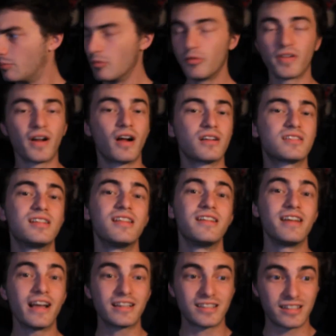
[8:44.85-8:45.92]
Moving on to the
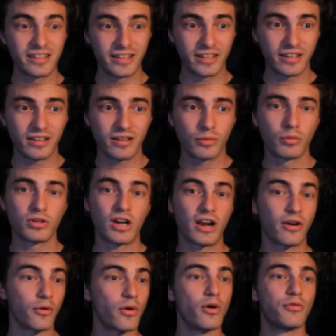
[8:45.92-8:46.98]
next thing, which
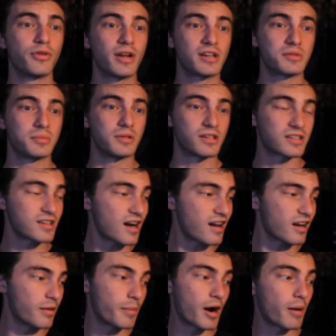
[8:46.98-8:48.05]
I don't know if you guys would be
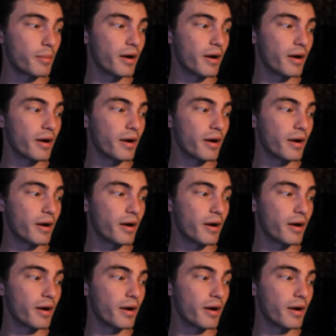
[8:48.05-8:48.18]
excited about,